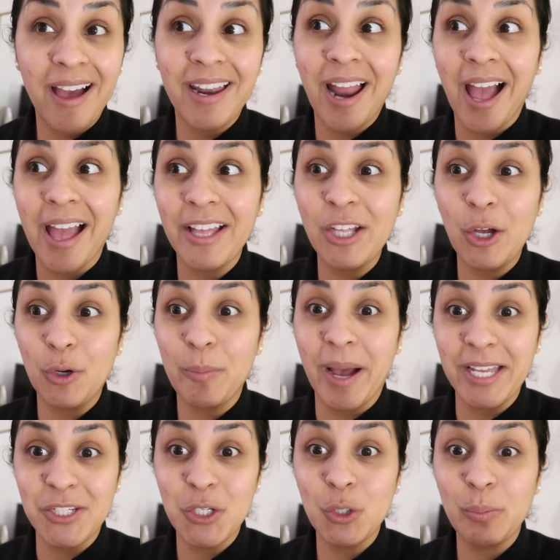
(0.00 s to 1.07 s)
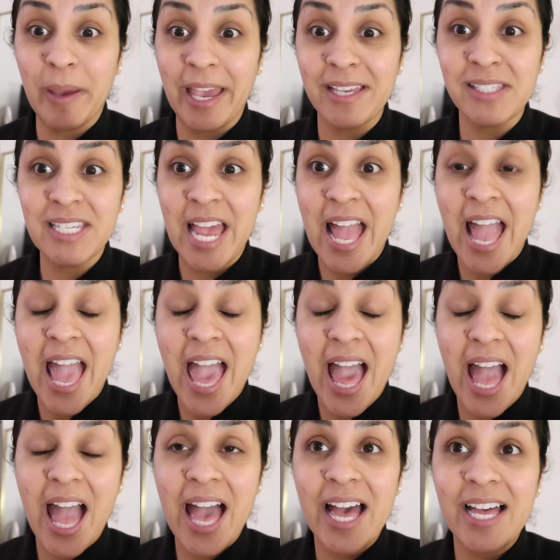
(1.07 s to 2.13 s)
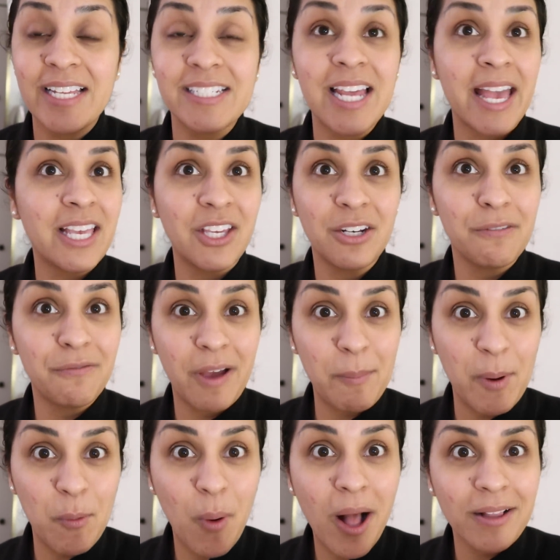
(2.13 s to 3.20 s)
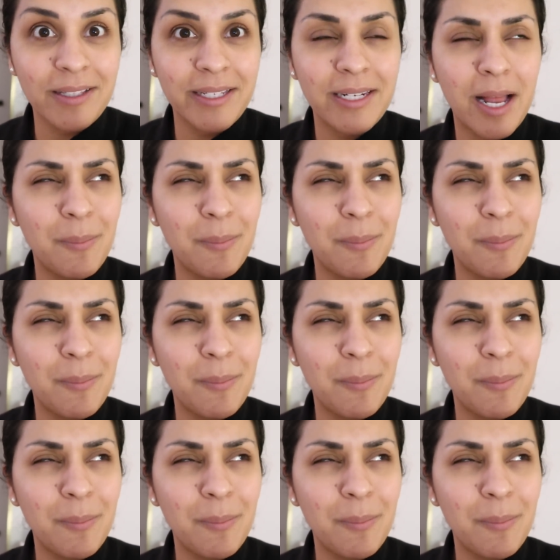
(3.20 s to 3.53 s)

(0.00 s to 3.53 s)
and I go to buy toothpaste and I couldn't find my wallet.